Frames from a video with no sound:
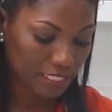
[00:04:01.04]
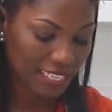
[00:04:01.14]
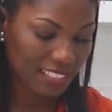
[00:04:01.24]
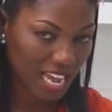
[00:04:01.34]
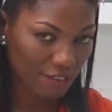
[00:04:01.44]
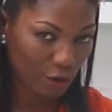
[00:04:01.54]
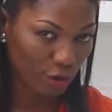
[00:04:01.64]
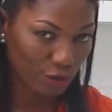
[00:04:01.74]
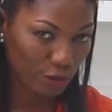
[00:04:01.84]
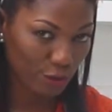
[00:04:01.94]
doesn't have
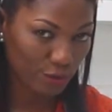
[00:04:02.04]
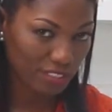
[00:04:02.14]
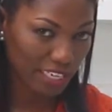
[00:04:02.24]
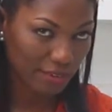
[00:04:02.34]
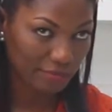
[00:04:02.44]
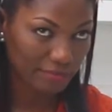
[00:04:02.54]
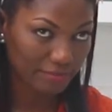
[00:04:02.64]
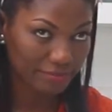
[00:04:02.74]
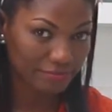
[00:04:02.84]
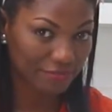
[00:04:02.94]
all of those
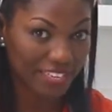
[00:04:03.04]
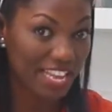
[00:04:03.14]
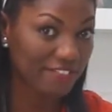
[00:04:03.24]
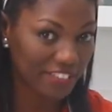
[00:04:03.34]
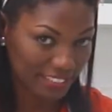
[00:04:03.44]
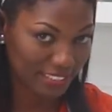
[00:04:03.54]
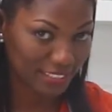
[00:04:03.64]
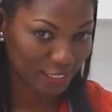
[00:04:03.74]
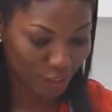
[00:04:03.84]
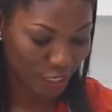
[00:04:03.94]

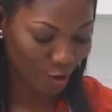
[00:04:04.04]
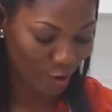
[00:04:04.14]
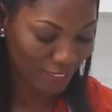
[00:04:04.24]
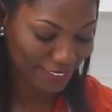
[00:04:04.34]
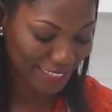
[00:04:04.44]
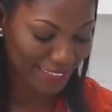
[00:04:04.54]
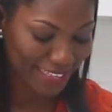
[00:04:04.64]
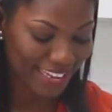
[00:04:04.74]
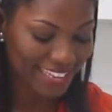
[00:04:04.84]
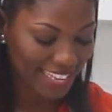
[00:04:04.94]
flavors they call it in
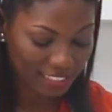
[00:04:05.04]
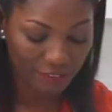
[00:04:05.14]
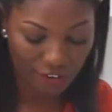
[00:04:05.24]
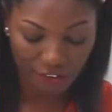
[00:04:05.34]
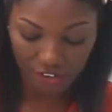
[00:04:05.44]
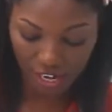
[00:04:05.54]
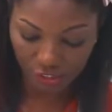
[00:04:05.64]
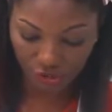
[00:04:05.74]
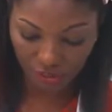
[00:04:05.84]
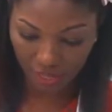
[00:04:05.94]
there. It's very
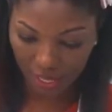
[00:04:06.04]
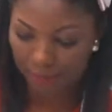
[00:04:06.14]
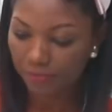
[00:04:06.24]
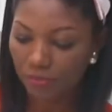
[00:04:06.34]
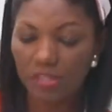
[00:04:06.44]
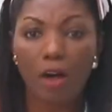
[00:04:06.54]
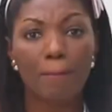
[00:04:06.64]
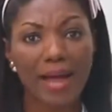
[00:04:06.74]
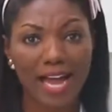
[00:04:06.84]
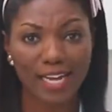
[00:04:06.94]
natural here. Now
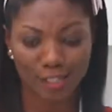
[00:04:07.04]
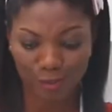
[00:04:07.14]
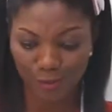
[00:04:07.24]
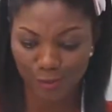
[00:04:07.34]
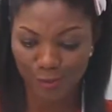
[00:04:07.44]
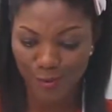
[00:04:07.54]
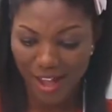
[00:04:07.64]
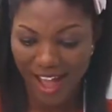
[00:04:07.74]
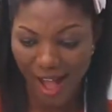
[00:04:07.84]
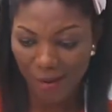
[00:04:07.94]
back to
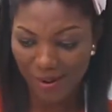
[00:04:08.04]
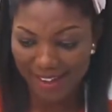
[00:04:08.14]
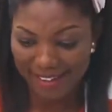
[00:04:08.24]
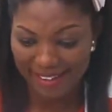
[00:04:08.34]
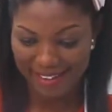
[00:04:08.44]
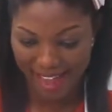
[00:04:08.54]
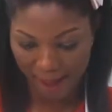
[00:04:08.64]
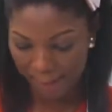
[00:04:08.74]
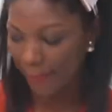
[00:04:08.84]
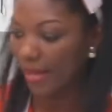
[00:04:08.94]
our
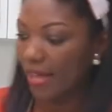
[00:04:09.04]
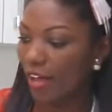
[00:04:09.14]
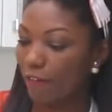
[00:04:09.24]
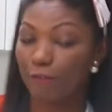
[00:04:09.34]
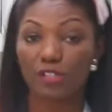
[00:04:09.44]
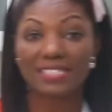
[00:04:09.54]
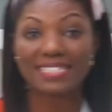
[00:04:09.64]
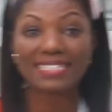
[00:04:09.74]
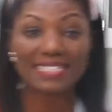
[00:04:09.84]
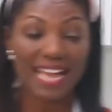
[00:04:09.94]
yam. For
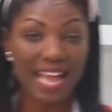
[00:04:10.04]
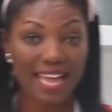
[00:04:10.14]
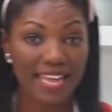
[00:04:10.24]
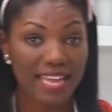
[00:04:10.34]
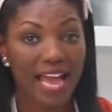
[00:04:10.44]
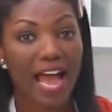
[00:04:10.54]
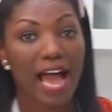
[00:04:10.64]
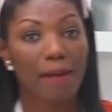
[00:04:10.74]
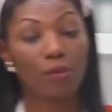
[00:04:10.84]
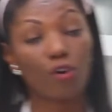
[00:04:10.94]
today,
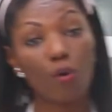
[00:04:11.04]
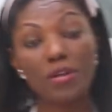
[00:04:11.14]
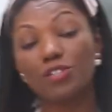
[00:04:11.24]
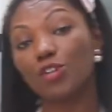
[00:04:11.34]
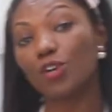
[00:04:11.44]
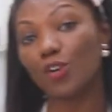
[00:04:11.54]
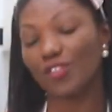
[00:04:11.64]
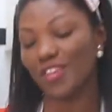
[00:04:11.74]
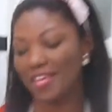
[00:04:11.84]
I'm going to cook the